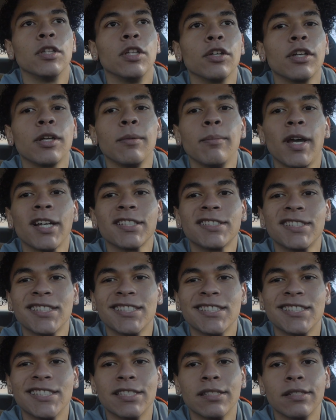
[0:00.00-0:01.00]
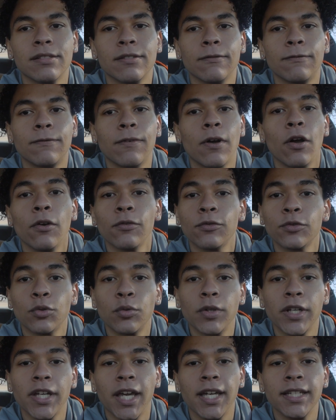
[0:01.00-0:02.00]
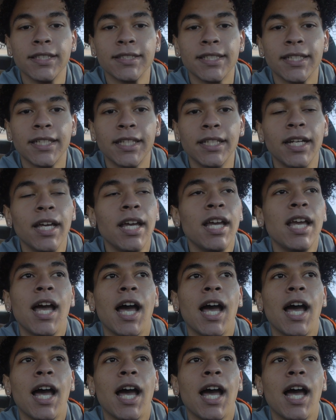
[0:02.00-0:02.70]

Looking back to fall of 2018,